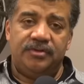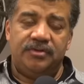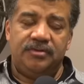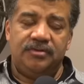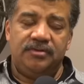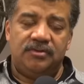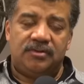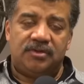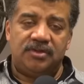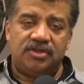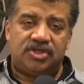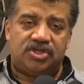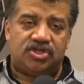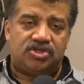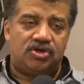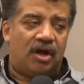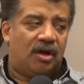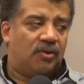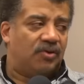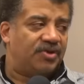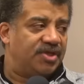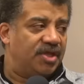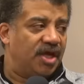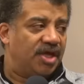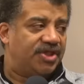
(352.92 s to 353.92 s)
you can
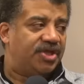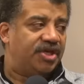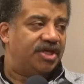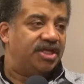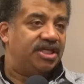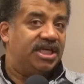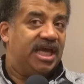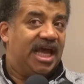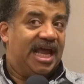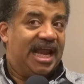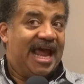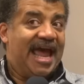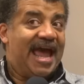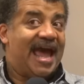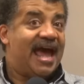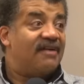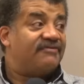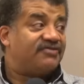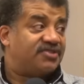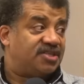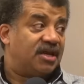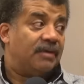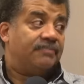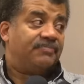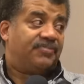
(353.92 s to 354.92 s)
start with nothing yet
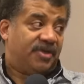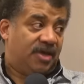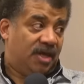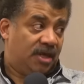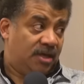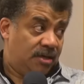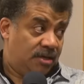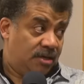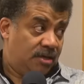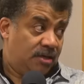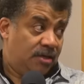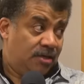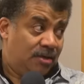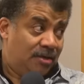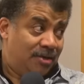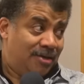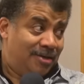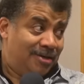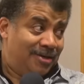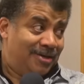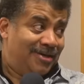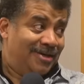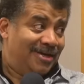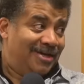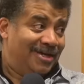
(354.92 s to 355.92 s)
have something
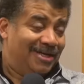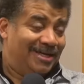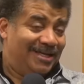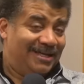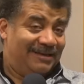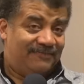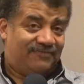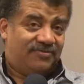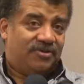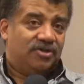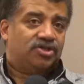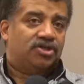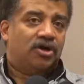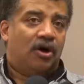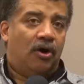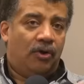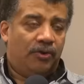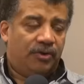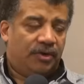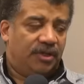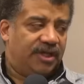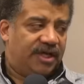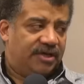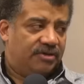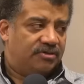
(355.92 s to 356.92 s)
if the
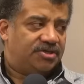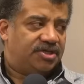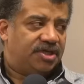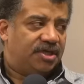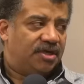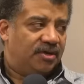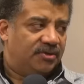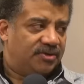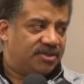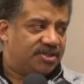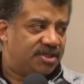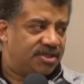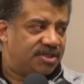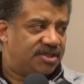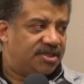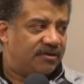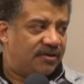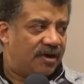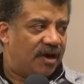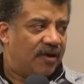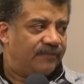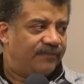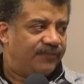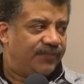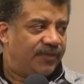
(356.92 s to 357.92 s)
total energy goes to
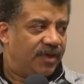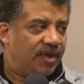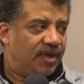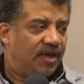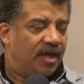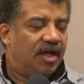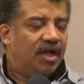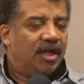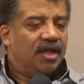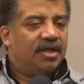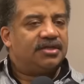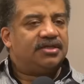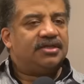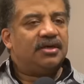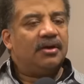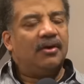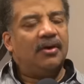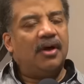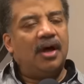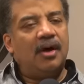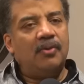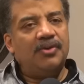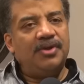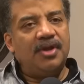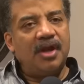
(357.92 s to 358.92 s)
zero. Right.
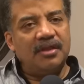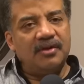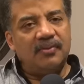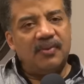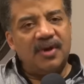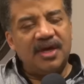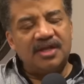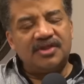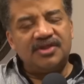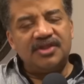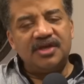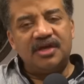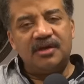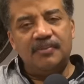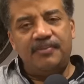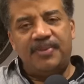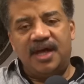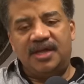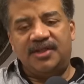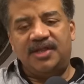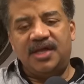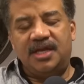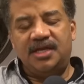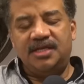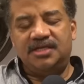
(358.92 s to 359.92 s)
So another way to think
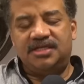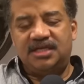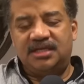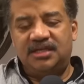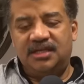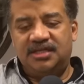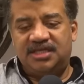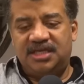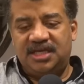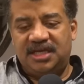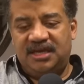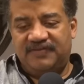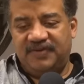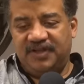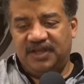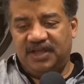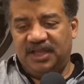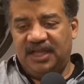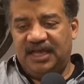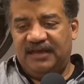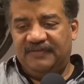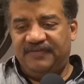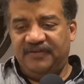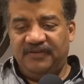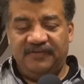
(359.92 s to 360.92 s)
about that is let's say you have a
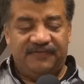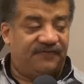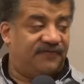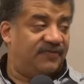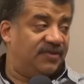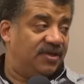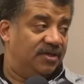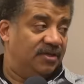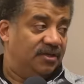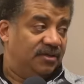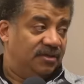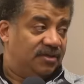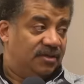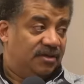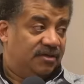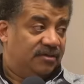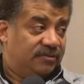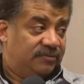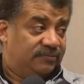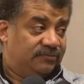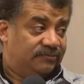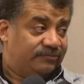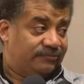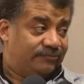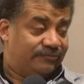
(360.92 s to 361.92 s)
level field.
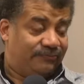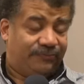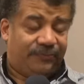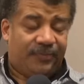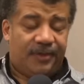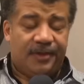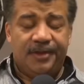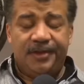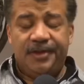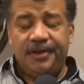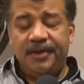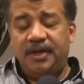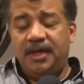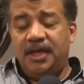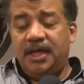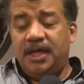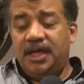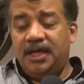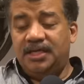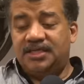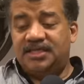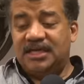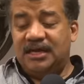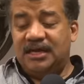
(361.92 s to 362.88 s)
Mm-hmm. And